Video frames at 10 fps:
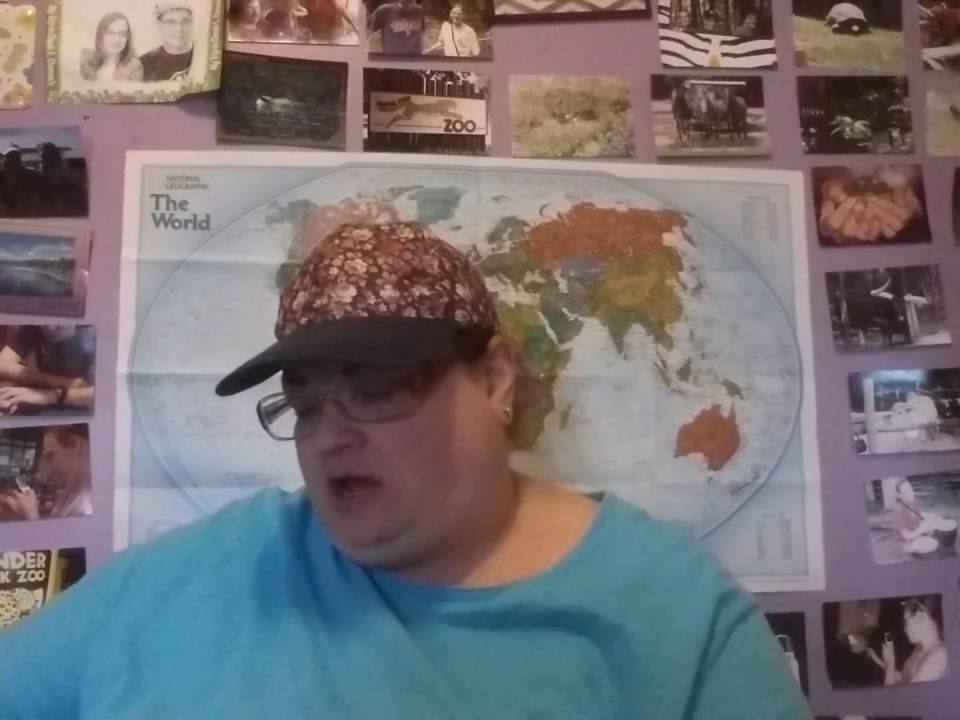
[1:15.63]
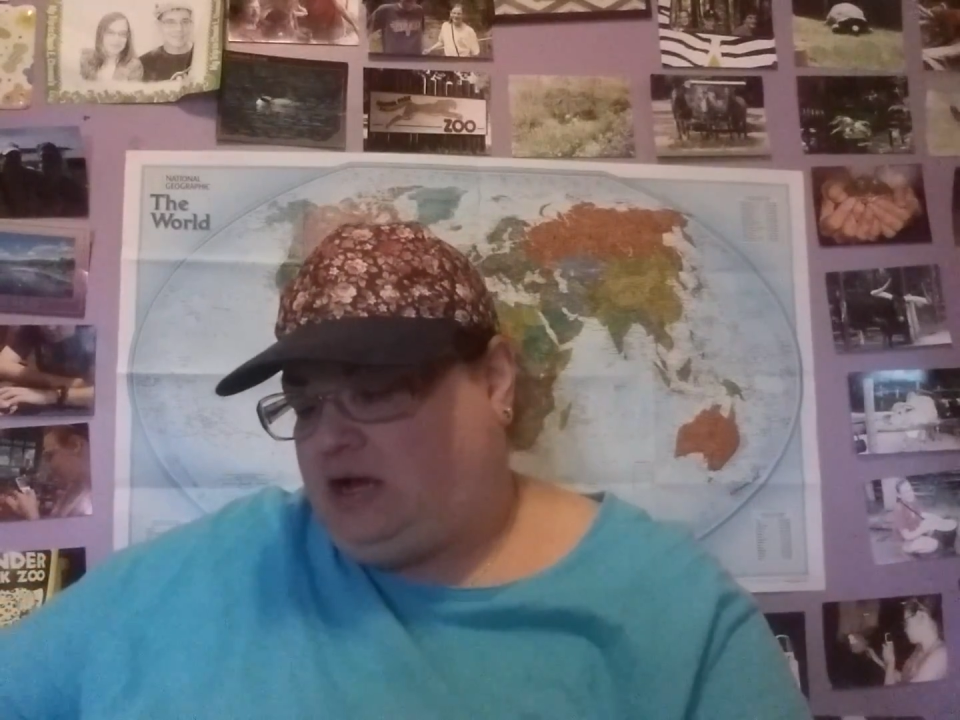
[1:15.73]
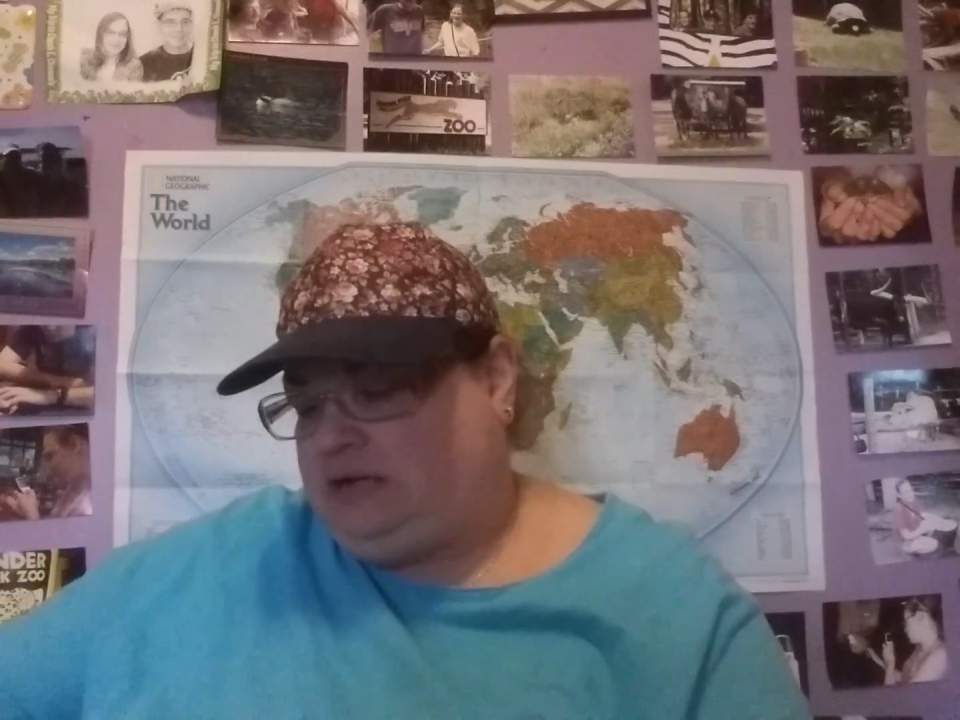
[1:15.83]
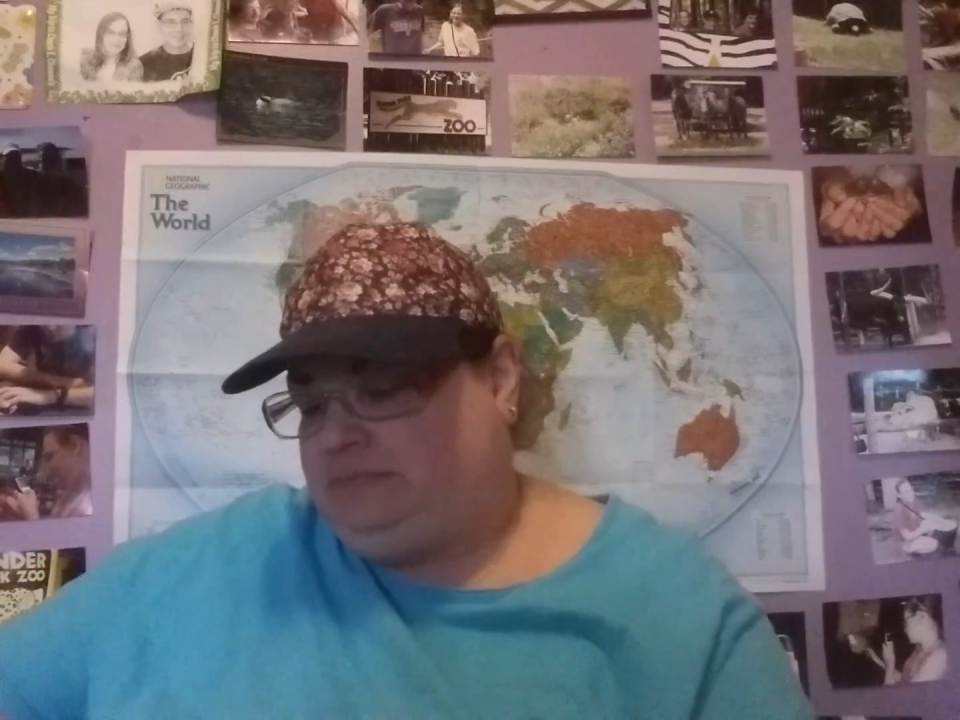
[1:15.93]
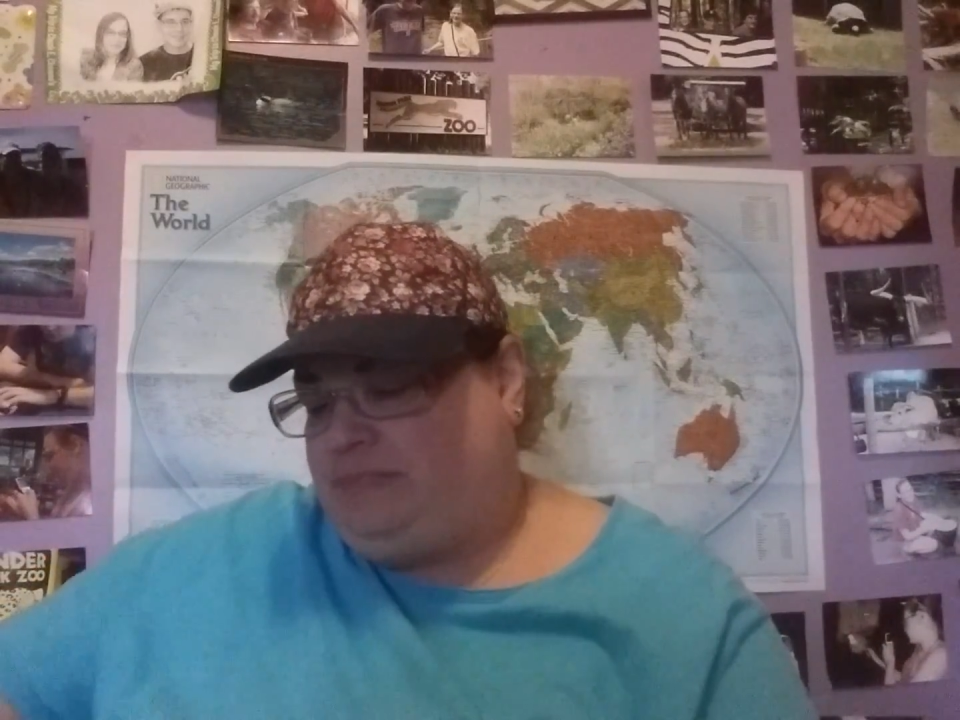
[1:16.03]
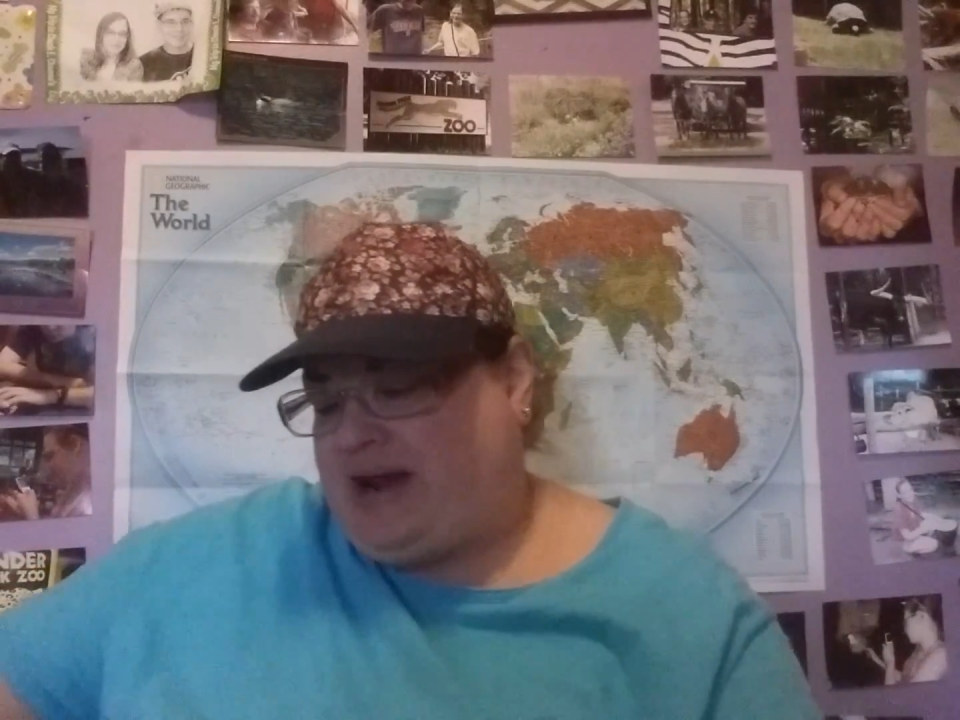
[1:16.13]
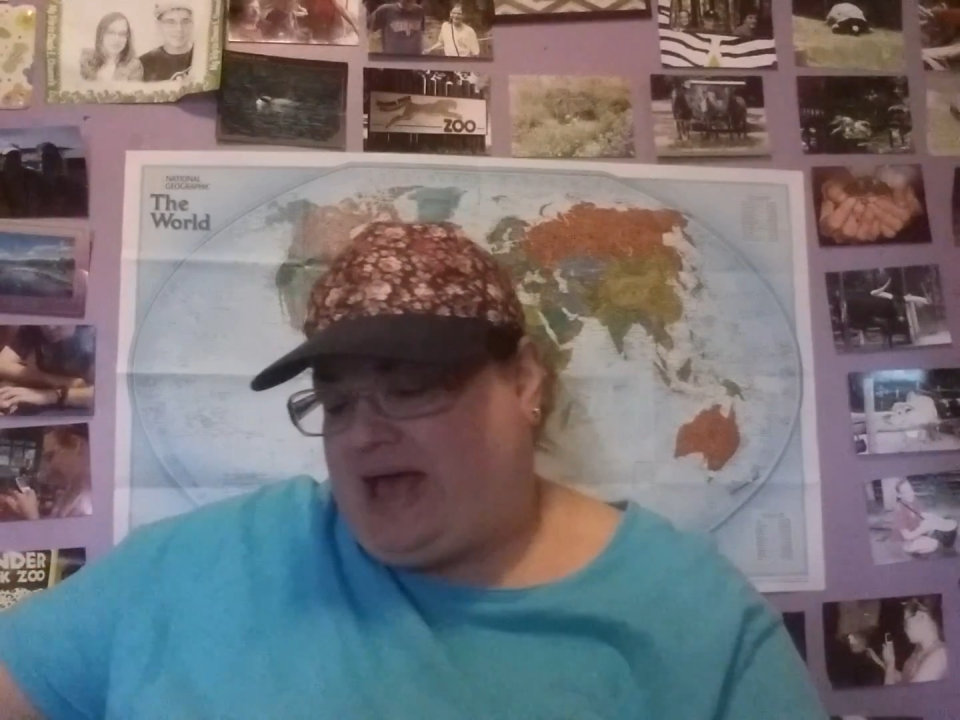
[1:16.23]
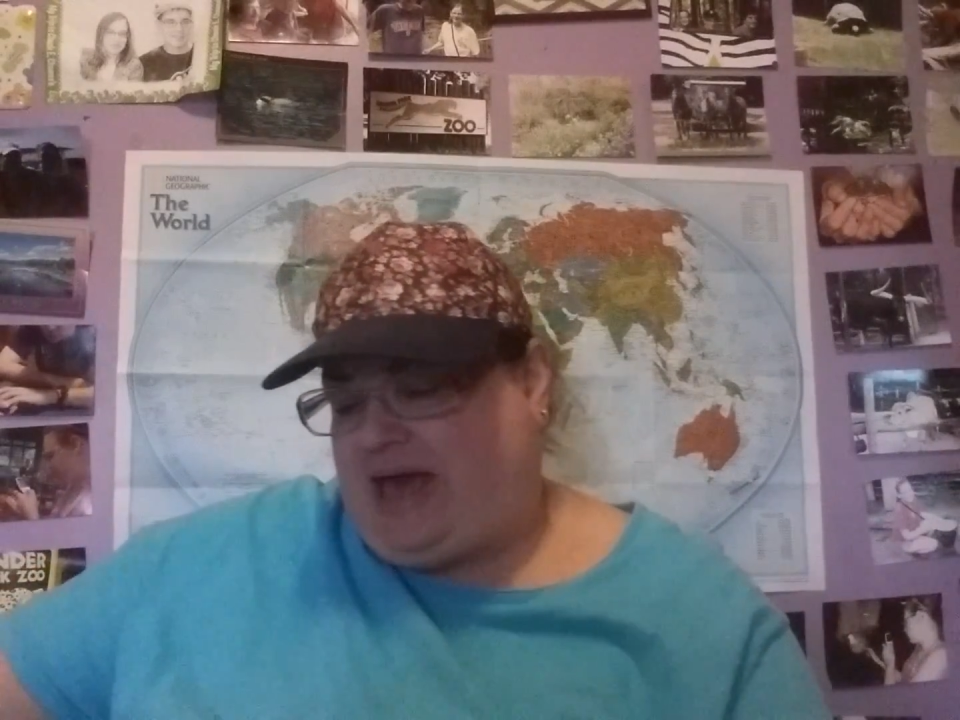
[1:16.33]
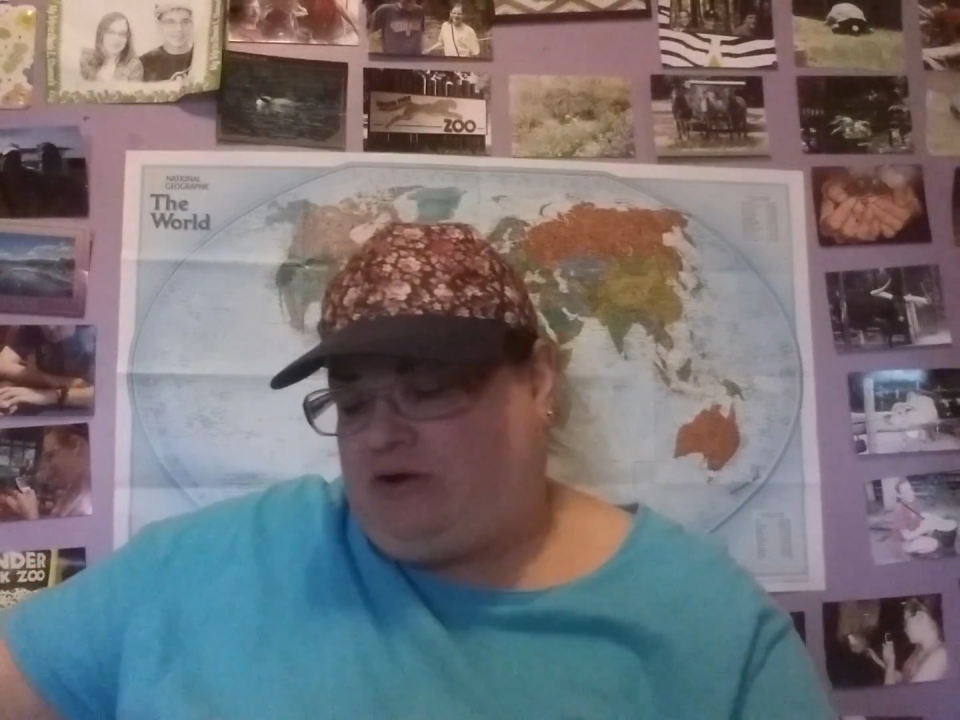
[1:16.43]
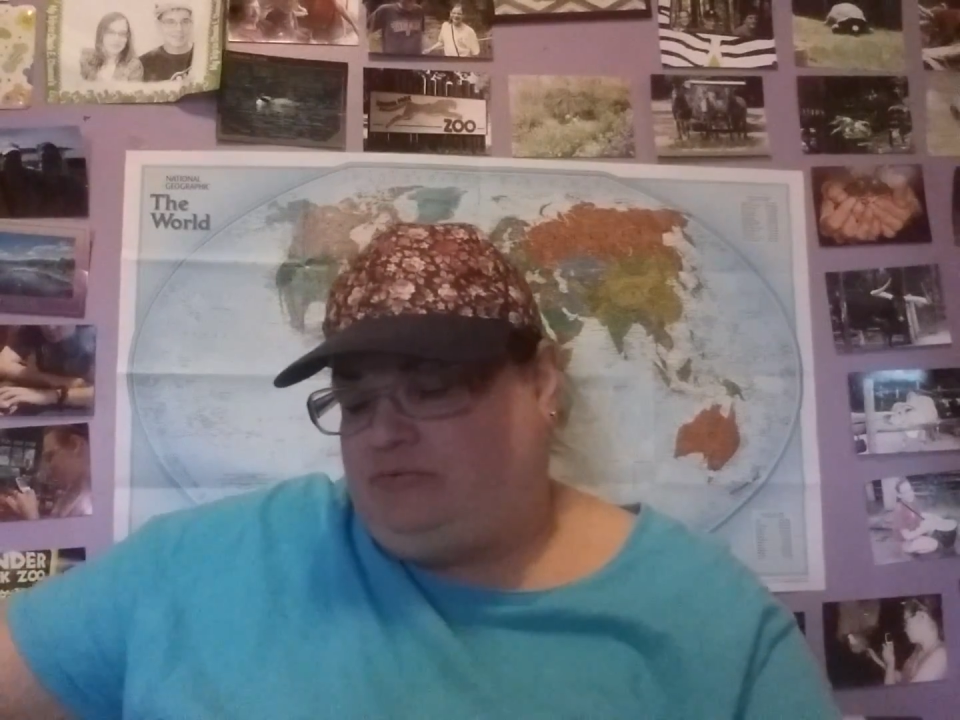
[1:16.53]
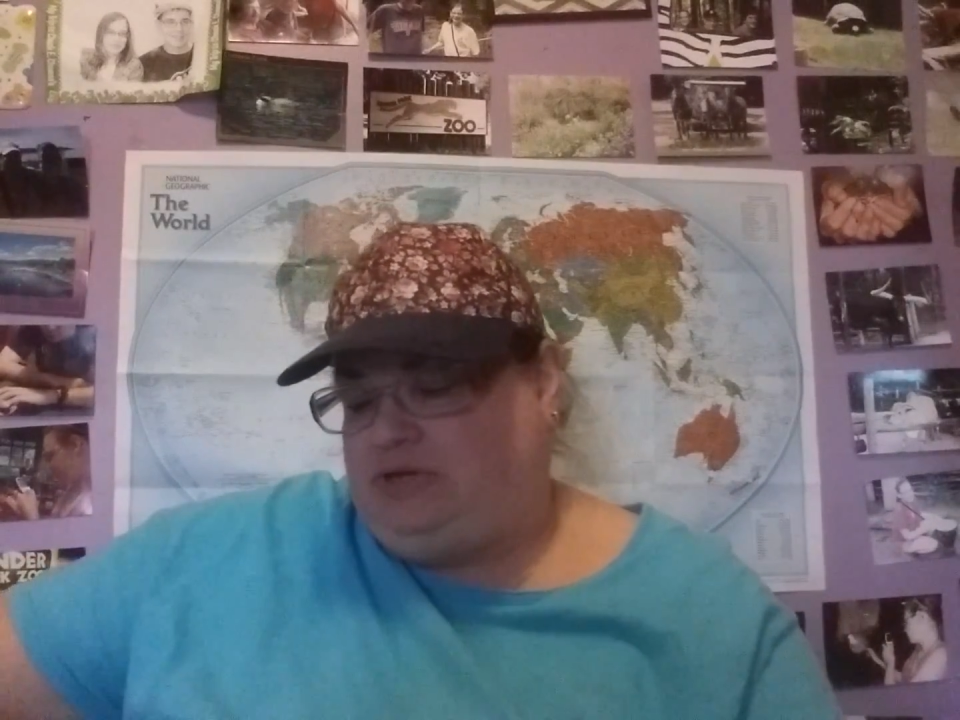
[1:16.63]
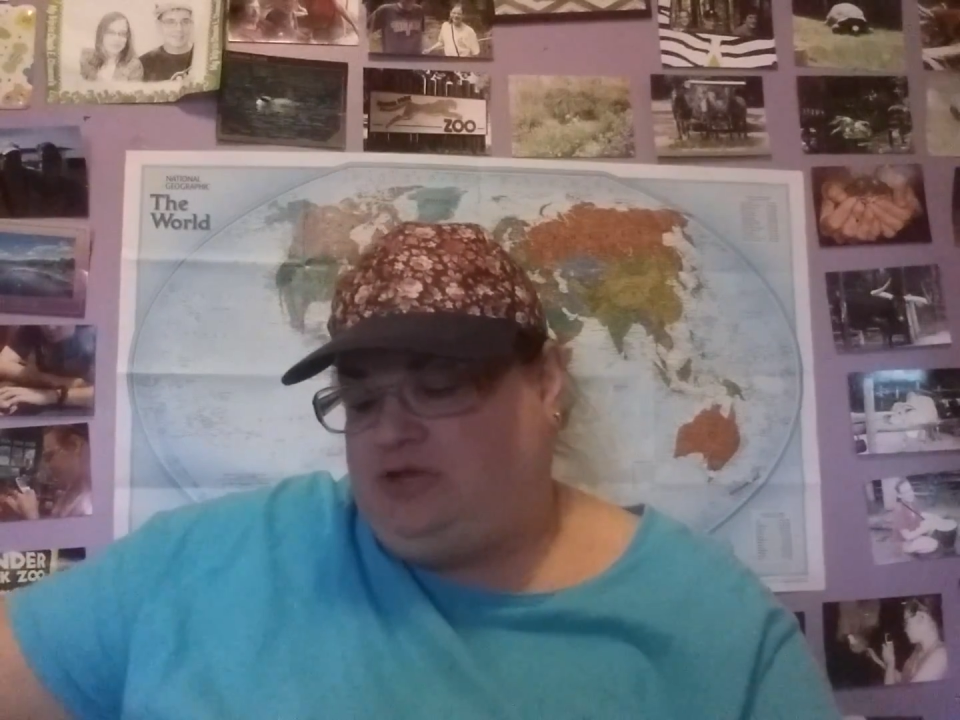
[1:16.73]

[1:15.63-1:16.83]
but I don't